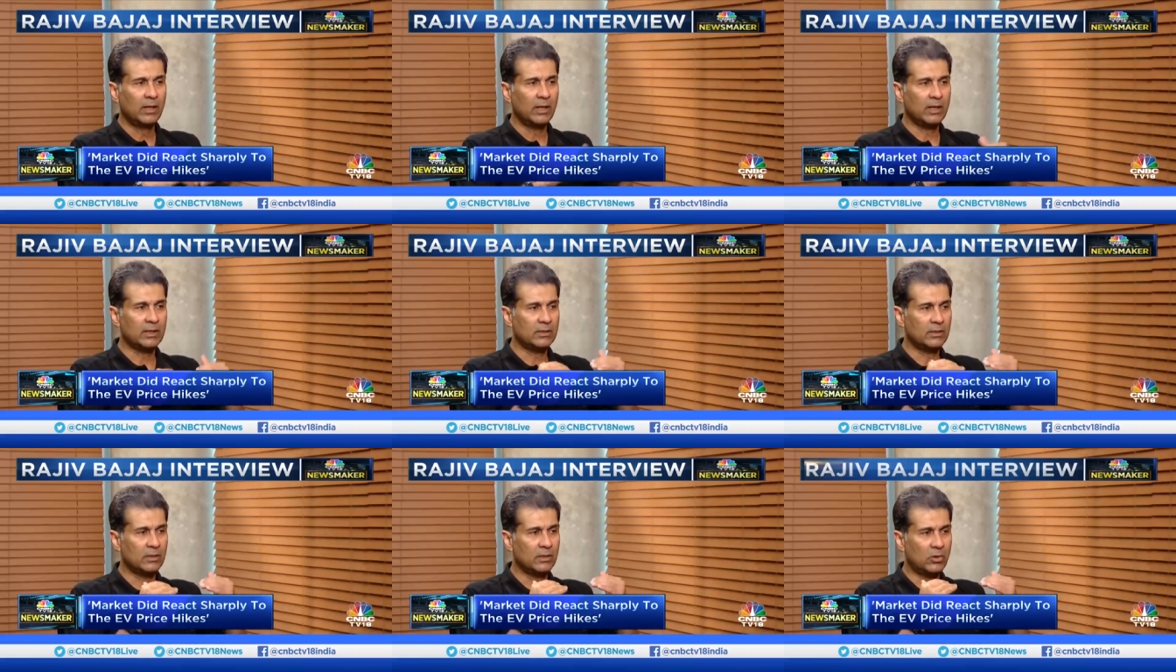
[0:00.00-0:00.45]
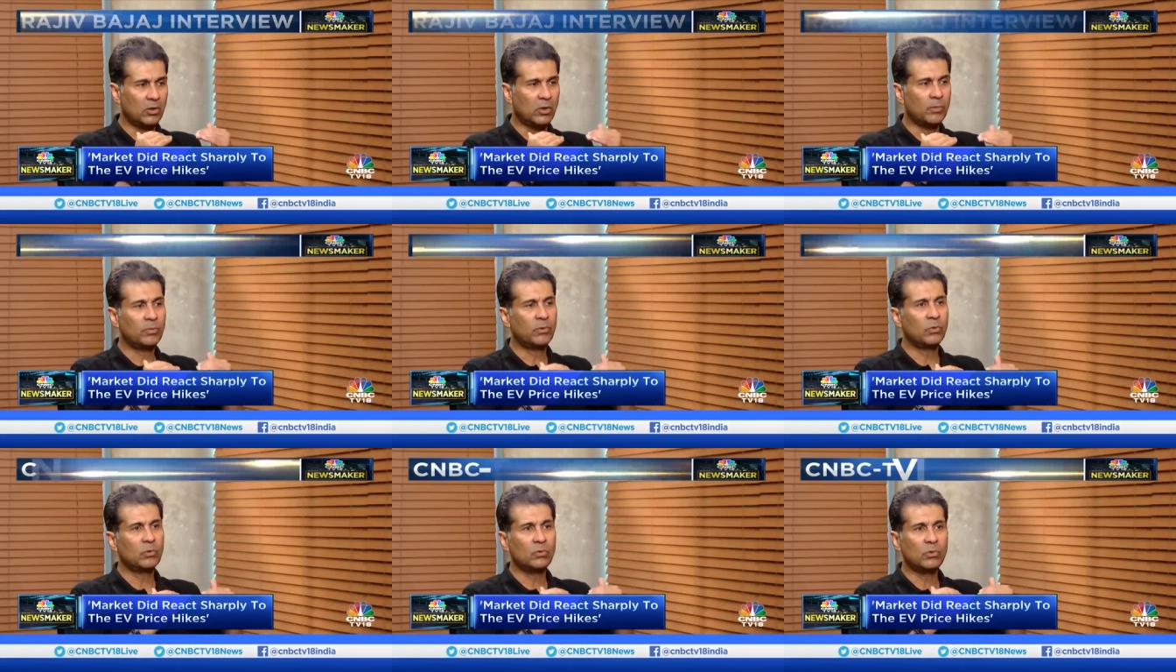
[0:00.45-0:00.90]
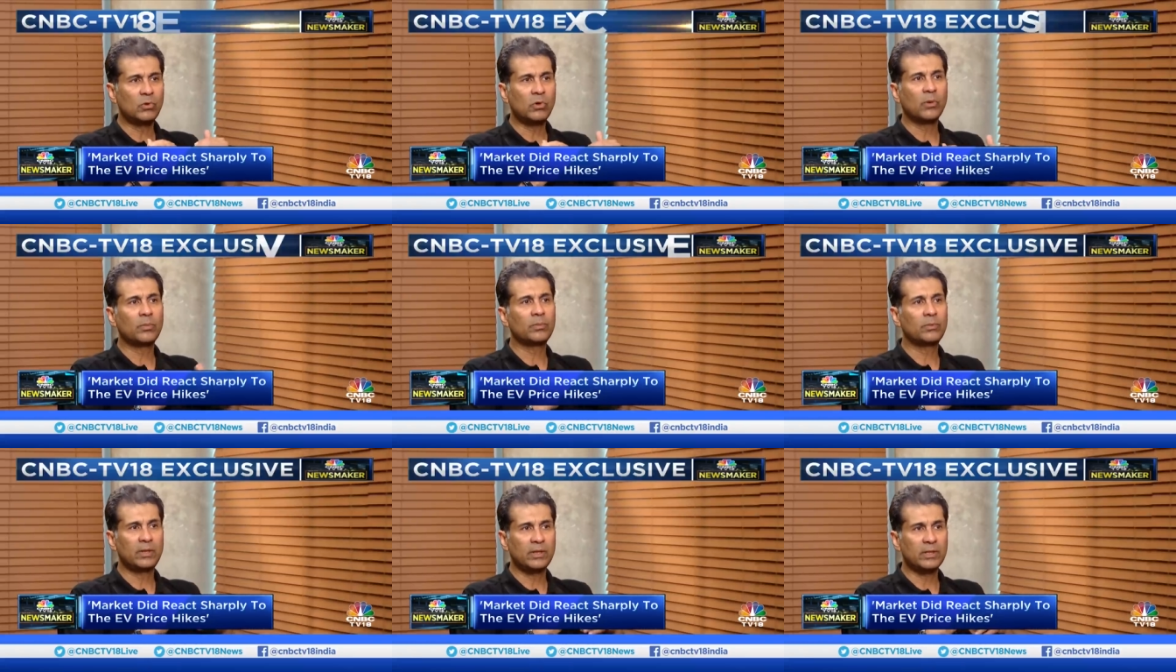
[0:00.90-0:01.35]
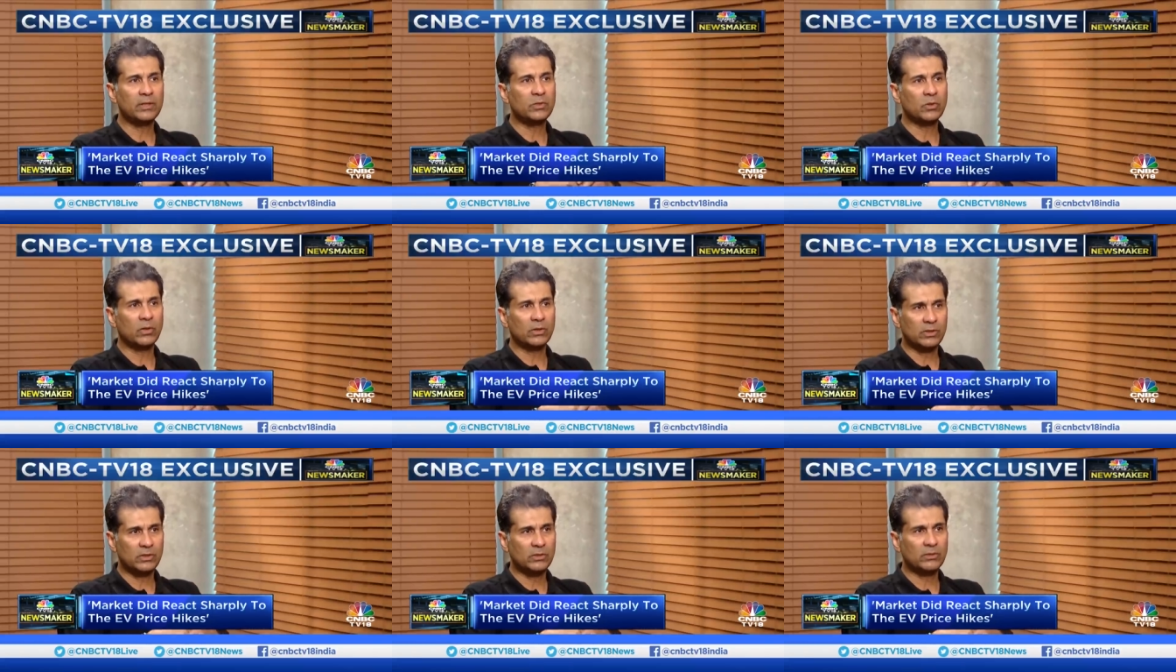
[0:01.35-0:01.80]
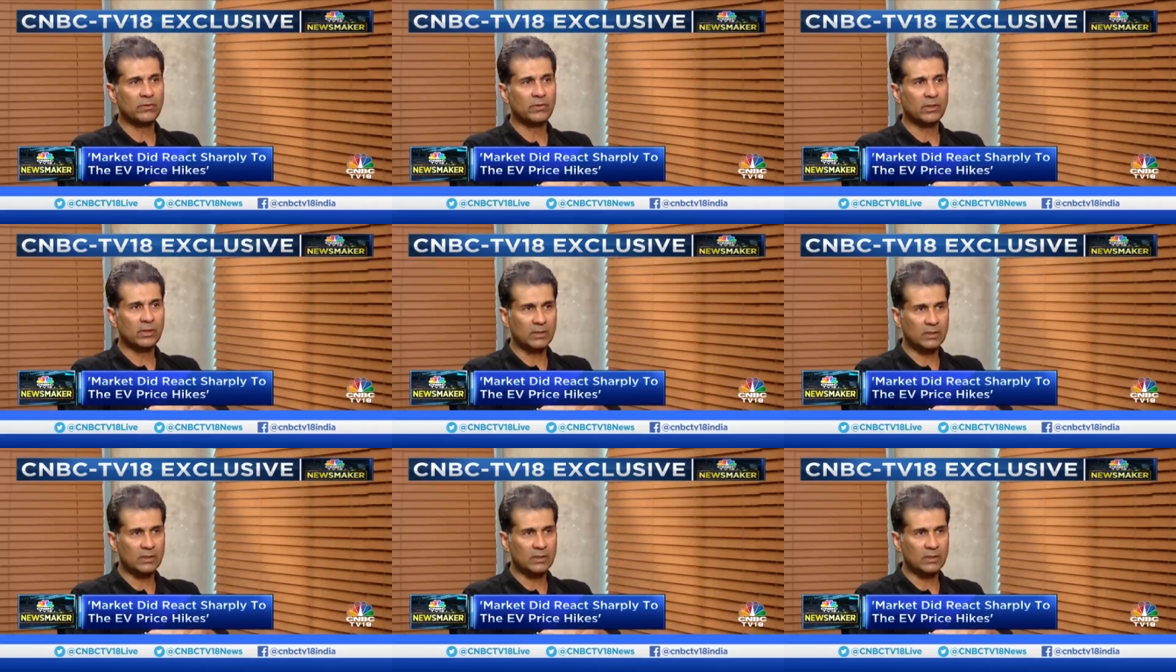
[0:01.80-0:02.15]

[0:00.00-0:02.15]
as the top two, top three choices of